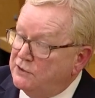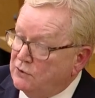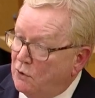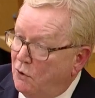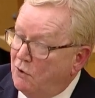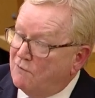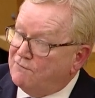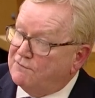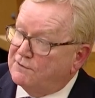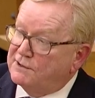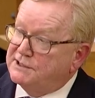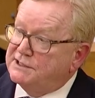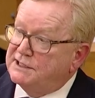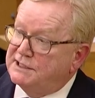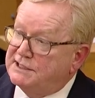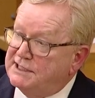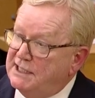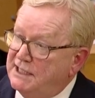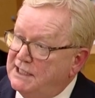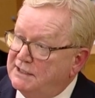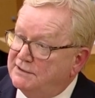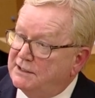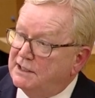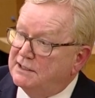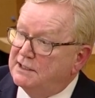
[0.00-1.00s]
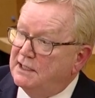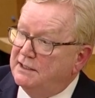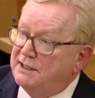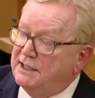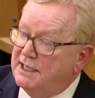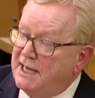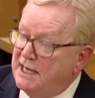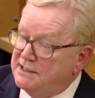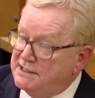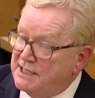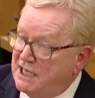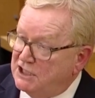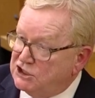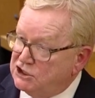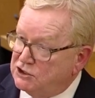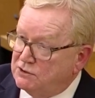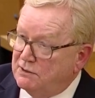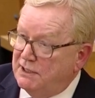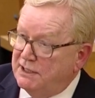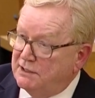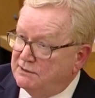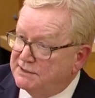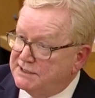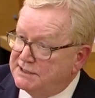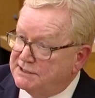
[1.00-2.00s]
offered to take the National
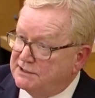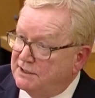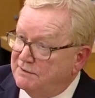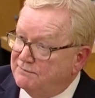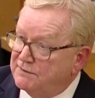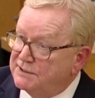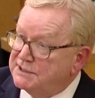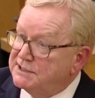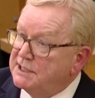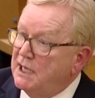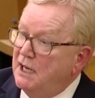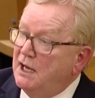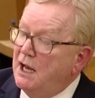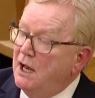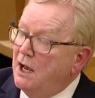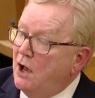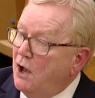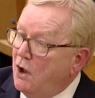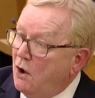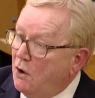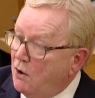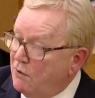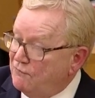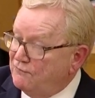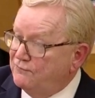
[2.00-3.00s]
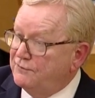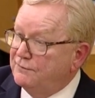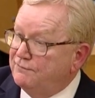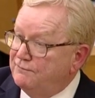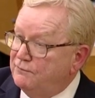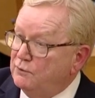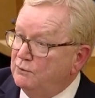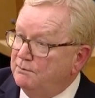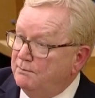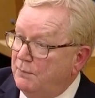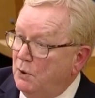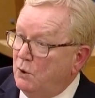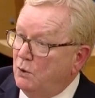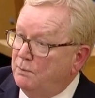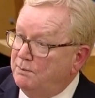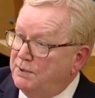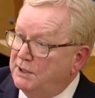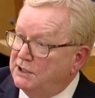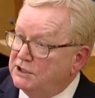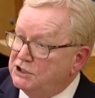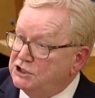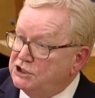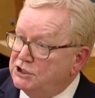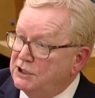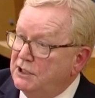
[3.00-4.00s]
Health Service off the football
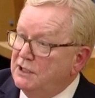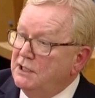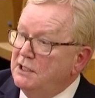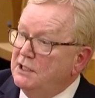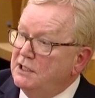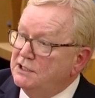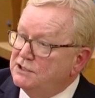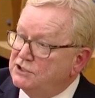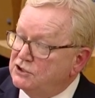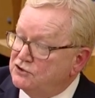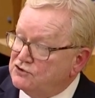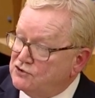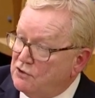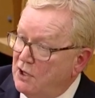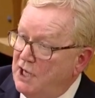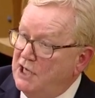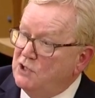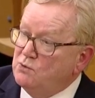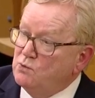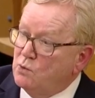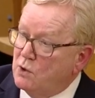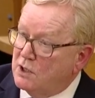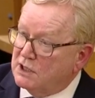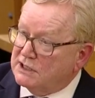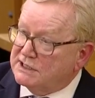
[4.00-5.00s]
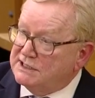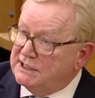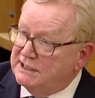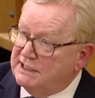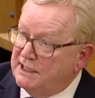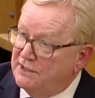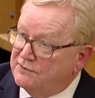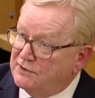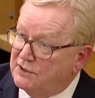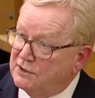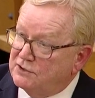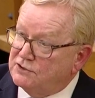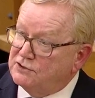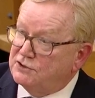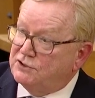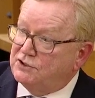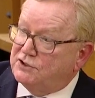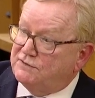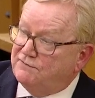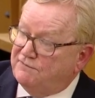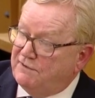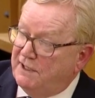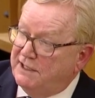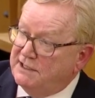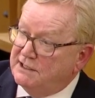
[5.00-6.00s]
pitch to try and work together
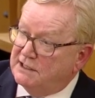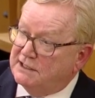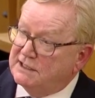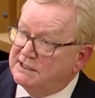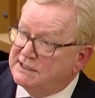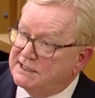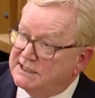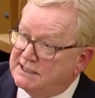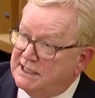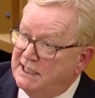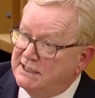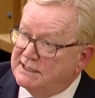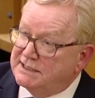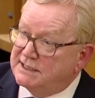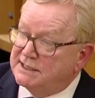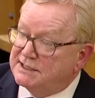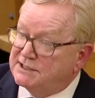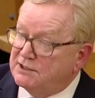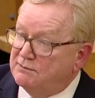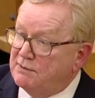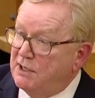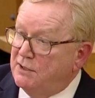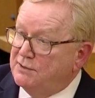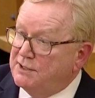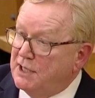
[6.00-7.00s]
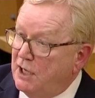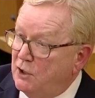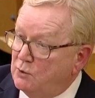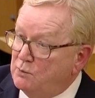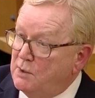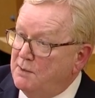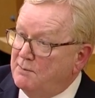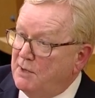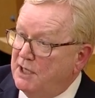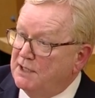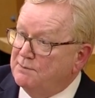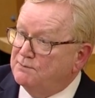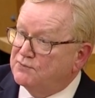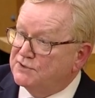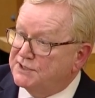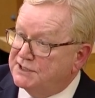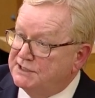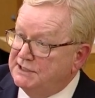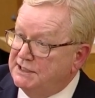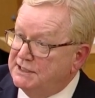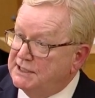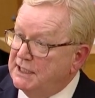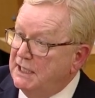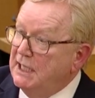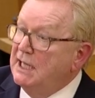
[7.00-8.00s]
to find a consensus around how we might
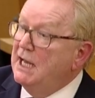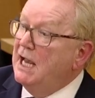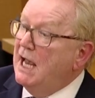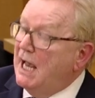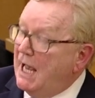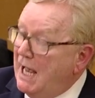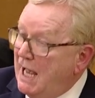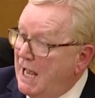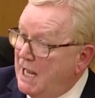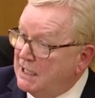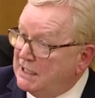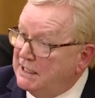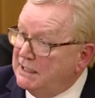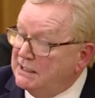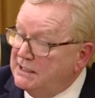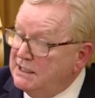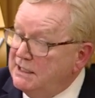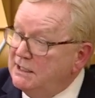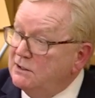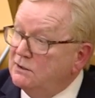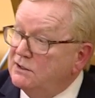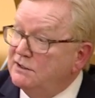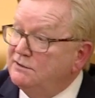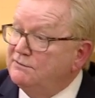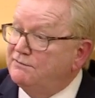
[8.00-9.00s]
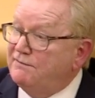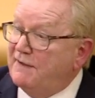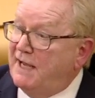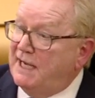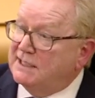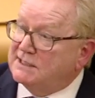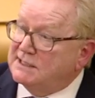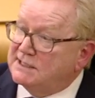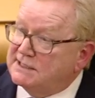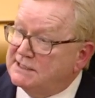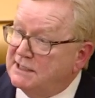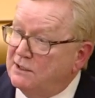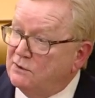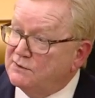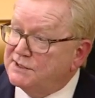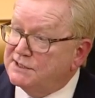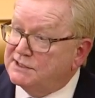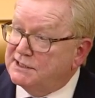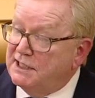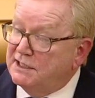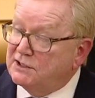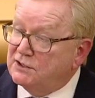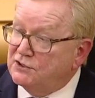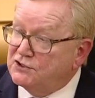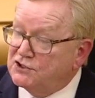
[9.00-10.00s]
proceed. Alec Neil, in fact, as Health
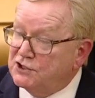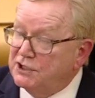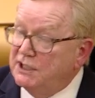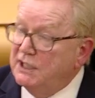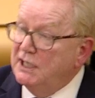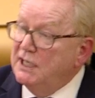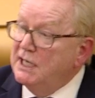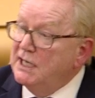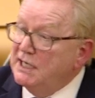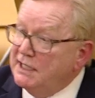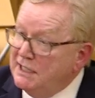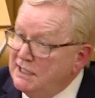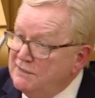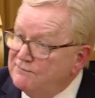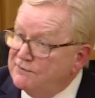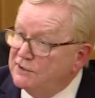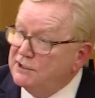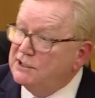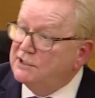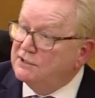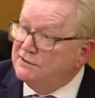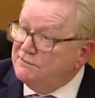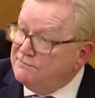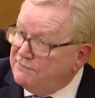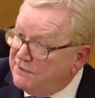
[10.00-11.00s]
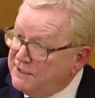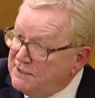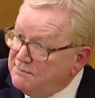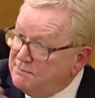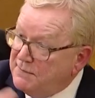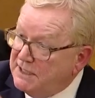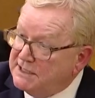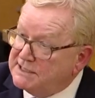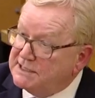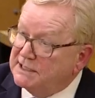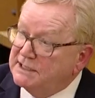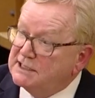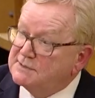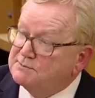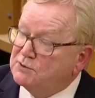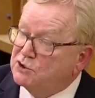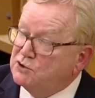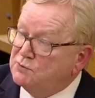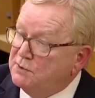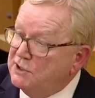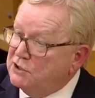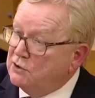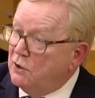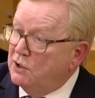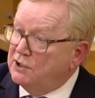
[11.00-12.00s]
Secretary, even convened meetings
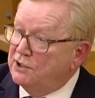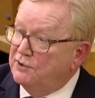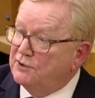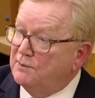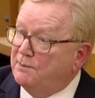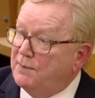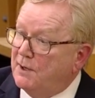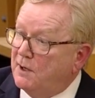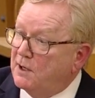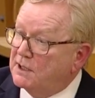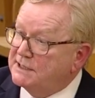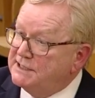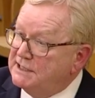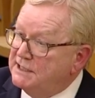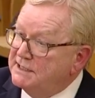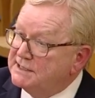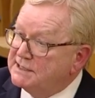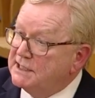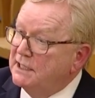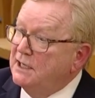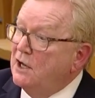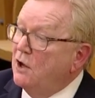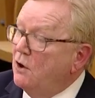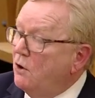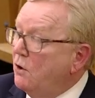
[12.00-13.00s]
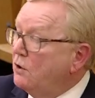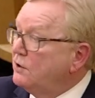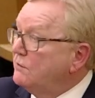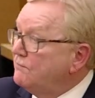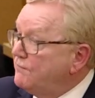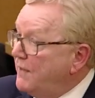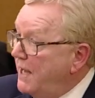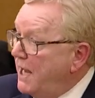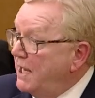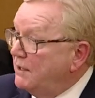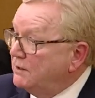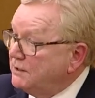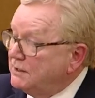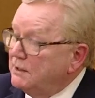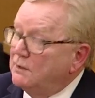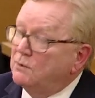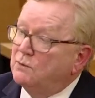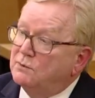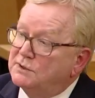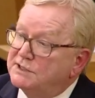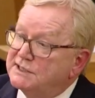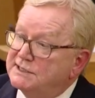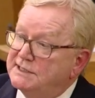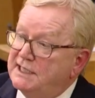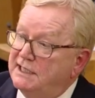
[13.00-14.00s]
between all other parties. All of that
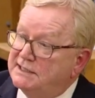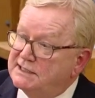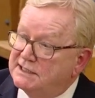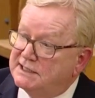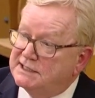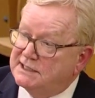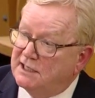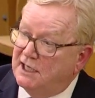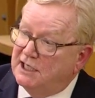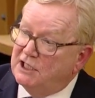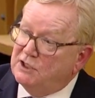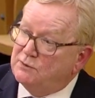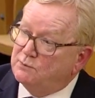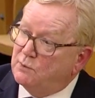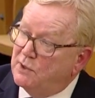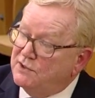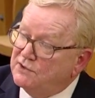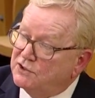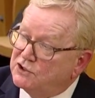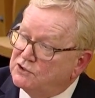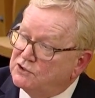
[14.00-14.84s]
was set aside when the